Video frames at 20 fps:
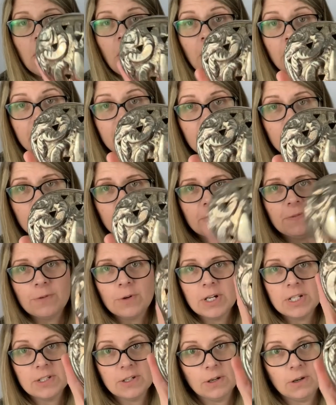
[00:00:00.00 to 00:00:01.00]
on it
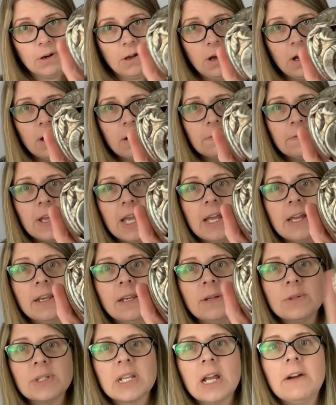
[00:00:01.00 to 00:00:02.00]
before I took it off and
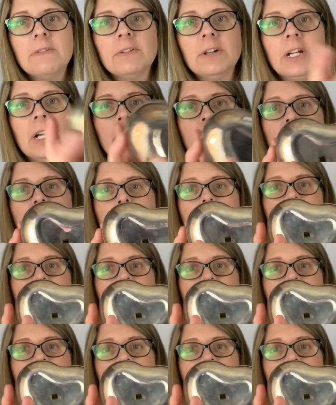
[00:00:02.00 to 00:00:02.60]
it was covering up that